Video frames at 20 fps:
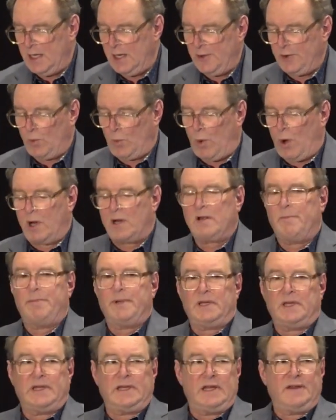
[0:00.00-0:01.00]
The
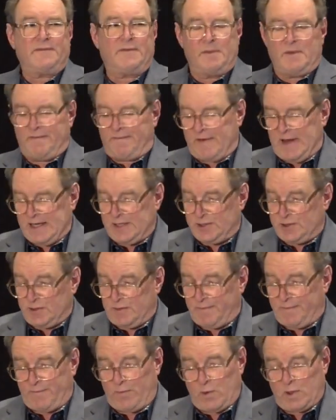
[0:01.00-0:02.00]
walkability from the
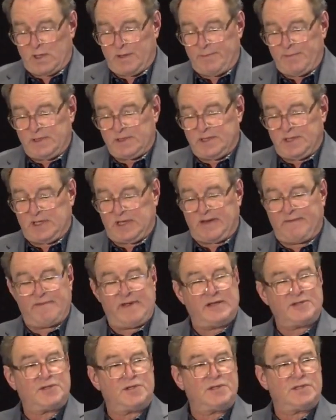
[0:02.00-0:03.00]
Fiserv Forum to the
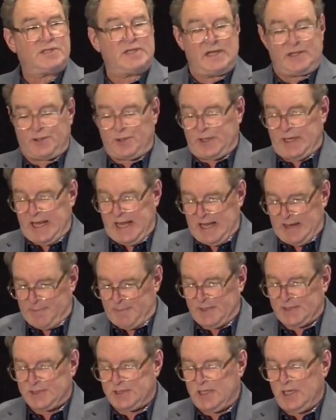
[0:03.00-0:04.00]
Convention Center
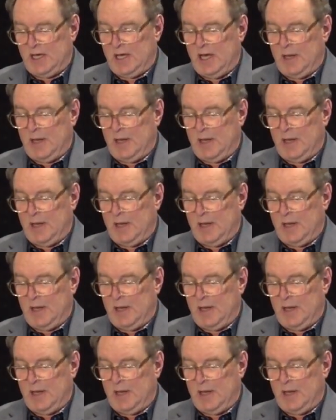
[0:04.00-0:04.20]
campus